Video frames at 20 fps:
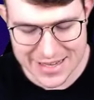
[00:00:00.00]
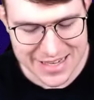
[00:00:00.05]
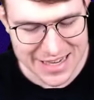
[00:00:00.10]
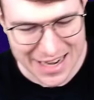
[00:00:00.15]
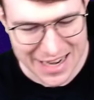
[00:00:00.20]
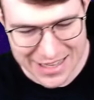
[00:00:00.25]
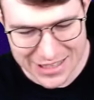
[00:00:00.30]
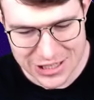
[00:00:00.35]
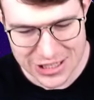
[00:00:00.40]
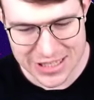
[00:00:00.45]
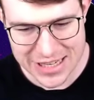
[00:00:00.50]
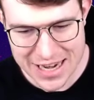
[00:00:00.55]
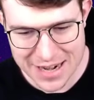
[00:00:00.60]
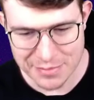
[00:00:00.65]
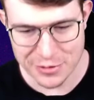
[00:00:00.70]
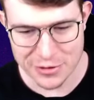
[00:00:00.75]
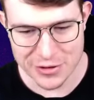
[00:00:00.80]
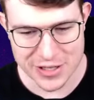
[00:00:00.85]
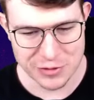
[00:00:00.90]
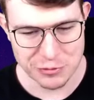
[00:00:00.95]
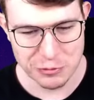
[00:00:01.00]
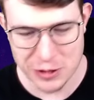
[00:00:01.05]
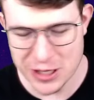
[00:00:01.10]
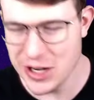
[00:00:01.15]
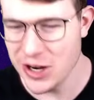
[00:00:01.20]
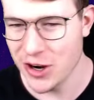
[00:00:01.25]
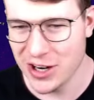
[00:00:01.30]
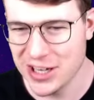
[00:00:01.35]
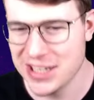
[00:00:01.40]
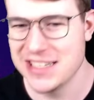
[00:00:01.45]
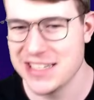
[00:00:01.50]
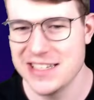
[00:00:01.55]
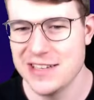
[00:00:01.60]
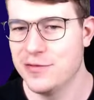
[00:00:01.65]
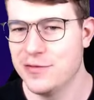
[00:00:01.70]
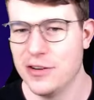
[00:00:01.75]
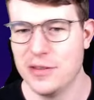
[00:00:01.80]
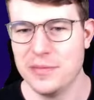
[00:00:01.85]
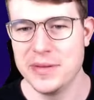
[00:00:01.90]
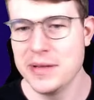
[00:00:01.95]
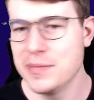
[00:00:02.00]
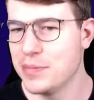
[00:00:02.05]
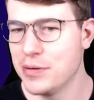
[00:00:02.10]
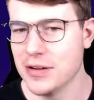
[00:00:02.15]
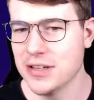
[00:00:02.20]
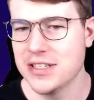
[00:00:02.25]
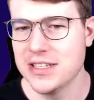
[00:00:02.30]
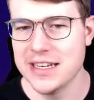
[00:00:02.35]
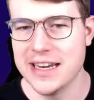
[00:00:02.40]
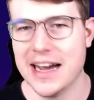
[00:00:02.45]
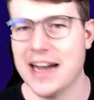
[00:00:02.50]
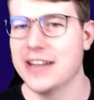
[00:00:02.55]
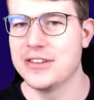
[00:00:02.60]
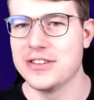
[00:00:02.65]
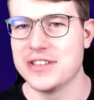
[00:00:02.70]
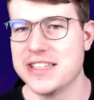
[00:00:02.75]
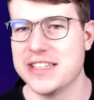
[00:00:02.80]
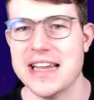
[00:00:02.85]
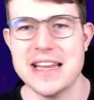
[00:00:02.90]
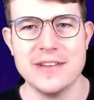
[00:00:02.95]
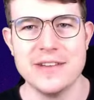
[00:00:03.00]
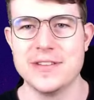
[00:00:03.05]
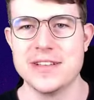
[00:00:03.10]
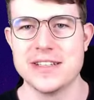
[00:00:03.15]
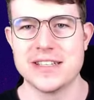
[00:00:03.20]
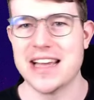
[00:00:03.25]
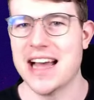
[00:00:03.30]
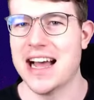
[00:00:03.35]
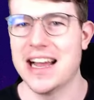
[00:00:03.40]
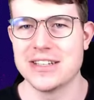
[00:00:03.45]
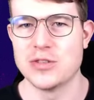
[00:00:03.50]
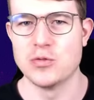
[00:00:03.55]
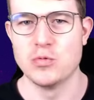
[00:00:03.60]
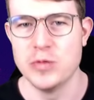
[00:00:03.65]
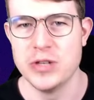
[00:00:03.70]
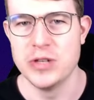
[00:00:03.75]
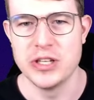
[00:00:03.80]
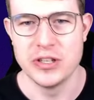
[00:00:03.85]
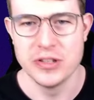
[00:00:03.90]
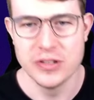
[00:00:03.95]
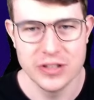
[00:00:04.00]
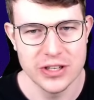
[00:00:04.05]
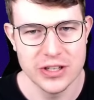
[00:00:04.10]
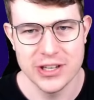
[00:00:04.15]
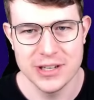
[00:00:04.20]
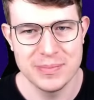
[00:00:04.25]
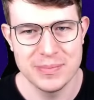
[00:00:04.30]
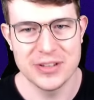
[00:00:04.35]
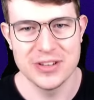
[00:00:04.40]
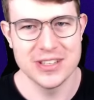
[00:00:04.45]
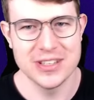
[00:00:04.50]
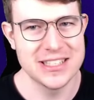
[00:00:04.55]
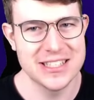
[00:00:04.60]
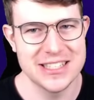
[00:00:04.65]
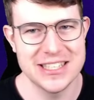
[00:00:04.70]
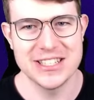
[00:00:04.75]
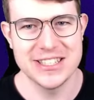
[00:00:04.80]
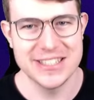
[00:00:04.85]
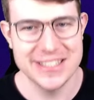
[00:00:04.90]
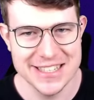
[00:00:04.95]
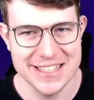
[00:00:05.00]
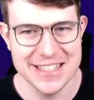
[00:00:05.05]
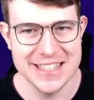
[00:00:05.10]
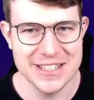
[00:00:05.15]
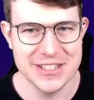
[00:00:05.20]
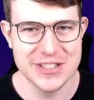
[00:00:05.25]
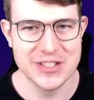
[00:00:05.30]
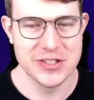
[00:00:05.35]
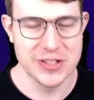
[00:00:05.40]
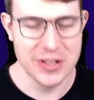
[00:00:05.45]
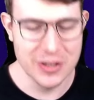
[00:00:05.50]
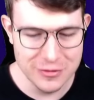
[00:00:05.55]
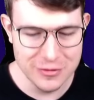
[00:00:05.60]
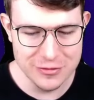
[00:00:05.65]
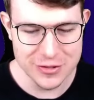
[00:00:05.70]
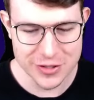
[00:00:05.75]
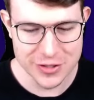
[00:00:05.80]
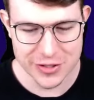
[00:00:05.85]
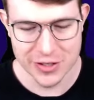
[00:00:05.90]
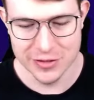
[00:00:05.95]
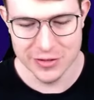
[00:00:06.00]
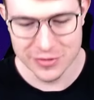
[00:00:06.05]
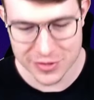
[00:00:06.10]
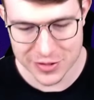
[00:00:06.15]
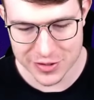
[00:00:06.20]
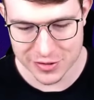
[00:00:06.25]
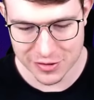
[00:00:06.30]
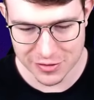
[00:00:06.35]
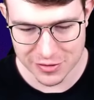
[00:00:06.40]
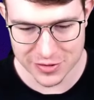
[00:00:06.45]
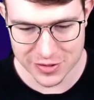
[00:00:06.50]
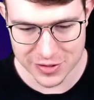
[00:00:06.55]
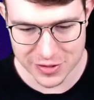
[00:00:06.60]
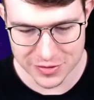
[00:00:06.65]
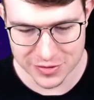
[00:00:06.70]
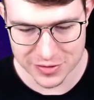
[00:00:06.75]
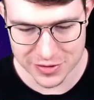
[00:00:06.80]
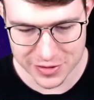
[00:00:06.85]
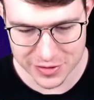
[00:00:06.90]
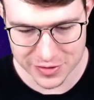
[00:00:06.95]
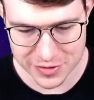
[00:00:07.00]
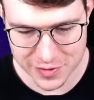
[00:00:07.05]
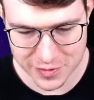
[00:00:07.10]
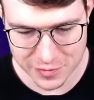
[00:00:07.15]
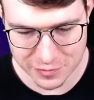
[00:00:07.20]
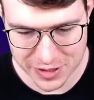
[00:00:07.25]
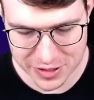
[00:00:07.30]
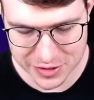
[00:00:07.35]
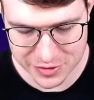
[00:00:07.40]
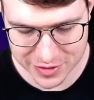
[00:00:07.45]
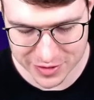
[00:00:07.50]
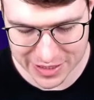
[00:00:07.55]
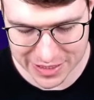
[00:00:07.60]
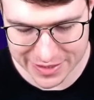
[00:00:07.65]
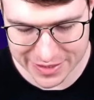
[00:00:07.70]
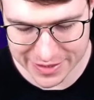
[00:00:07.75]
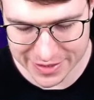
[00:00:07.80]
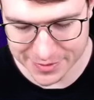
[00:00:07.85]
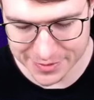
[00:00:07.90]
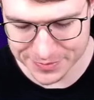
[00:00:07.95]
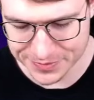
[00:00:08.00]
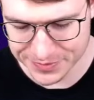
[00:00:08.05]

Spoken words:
hard to say, bro. It's really, honestly, for me personally, hard to say if this card is really good or not. Because it's just like so weird to kind of